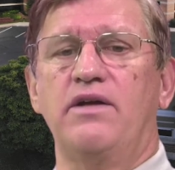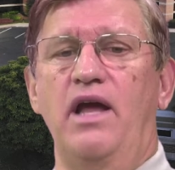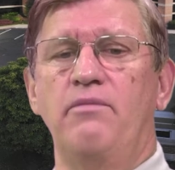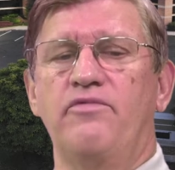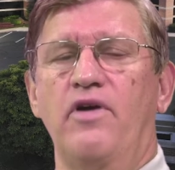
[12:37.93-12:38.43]

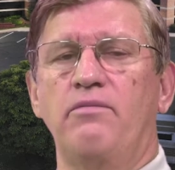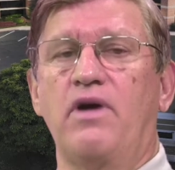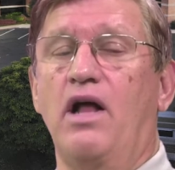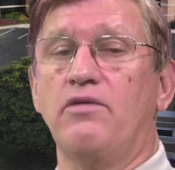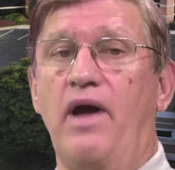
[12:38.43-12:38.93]
Came from
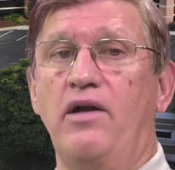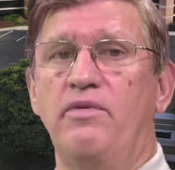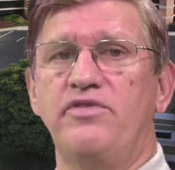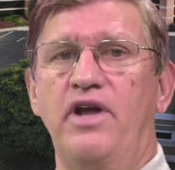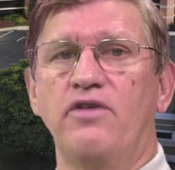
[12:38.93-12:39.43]
Colorado,
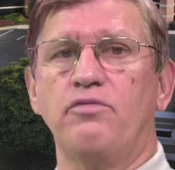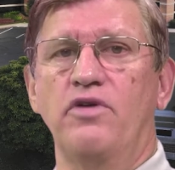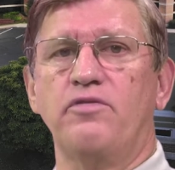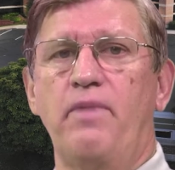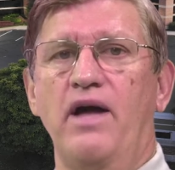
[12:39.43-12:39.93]
but she has
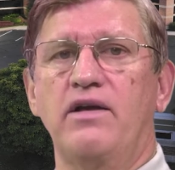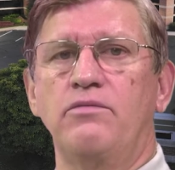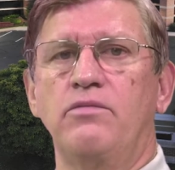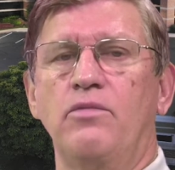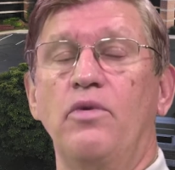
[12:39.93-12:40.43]
roots back
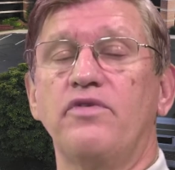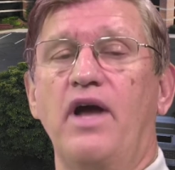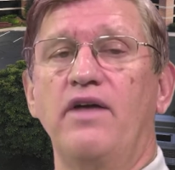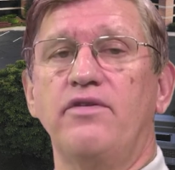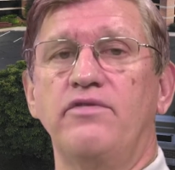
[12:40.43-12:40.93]
in
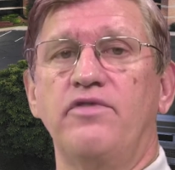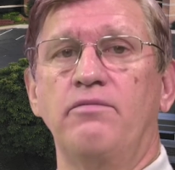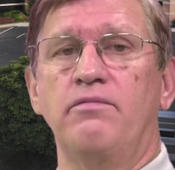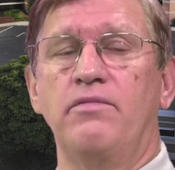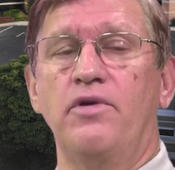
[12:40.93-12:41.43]
Wisconsin
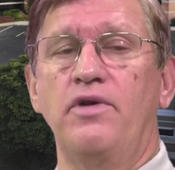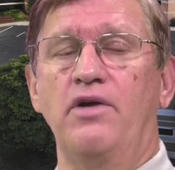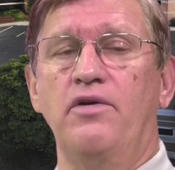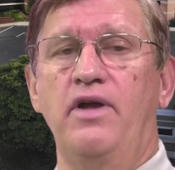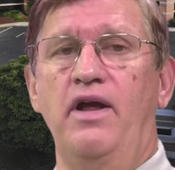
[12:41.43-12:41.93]
from her
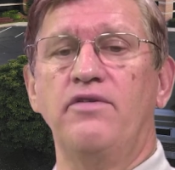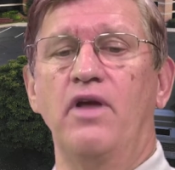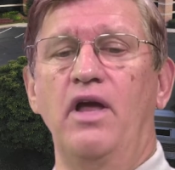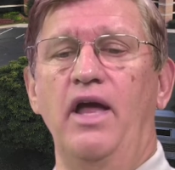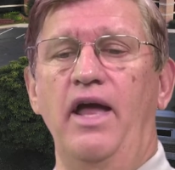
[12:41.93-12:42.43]
younger
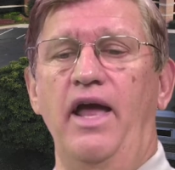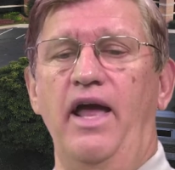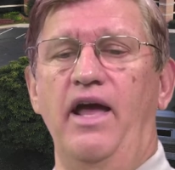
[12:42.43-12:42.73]
days.